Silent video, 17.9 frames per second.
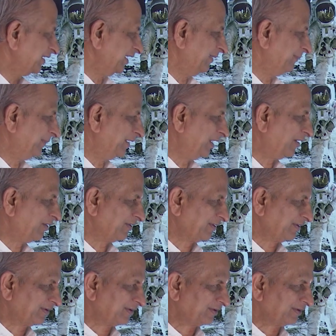came down.
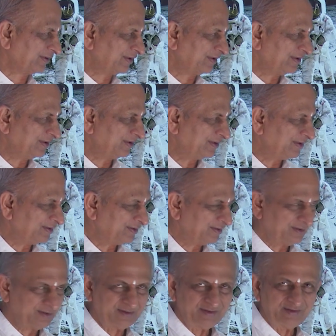
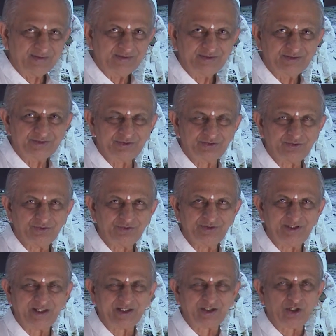So
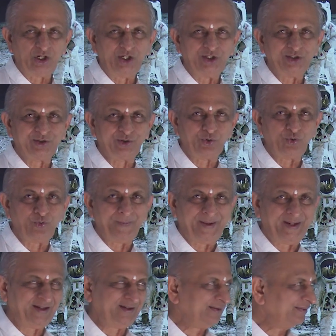they are called
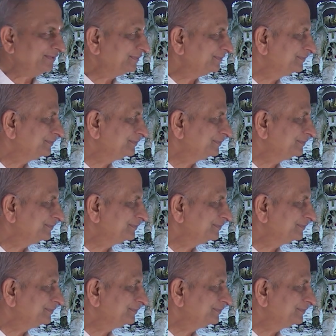crewmen.